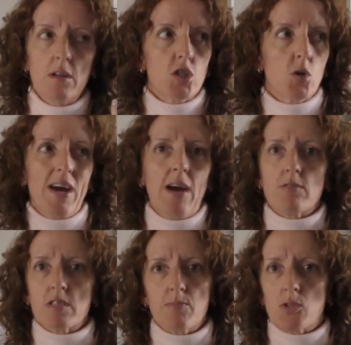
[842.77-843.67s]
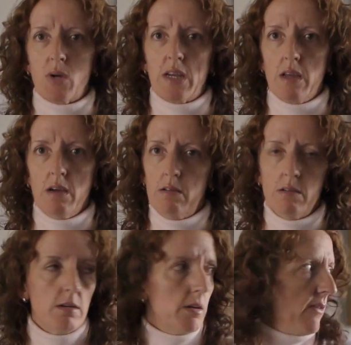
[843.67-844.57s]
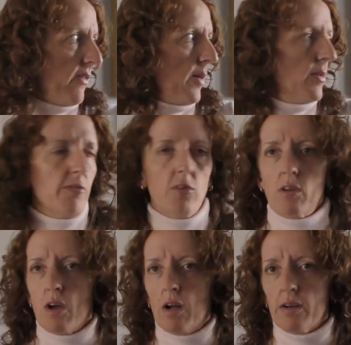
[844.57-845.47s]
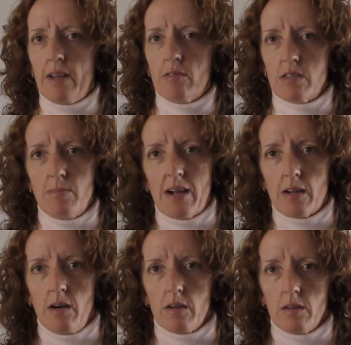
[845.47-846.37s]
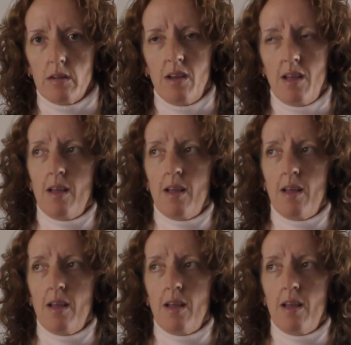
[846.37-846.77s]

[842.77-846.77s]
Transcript: two houses between you, if I'm in the front garden, Neil's in the back garden,